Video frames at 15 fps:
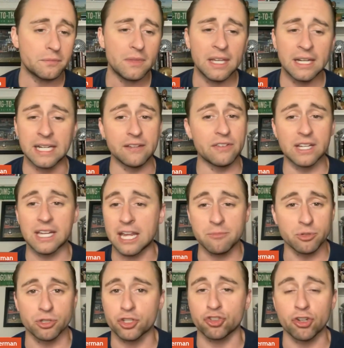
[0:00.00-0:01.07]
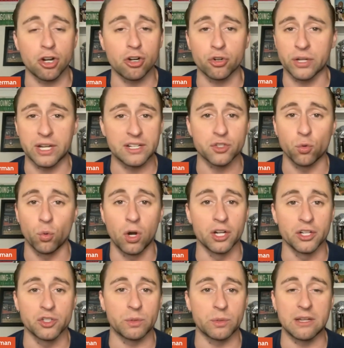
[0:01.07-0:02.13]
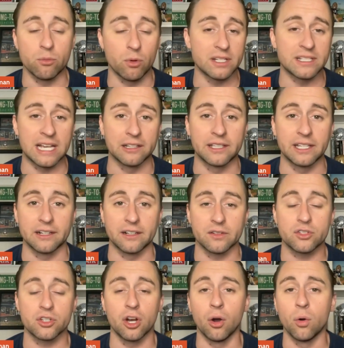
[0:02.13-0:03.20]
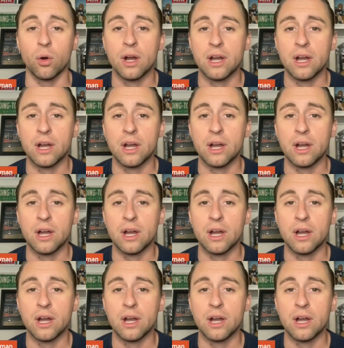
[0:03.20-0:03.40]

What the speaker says: And even Gabriel struggled against the ones when he was out there. So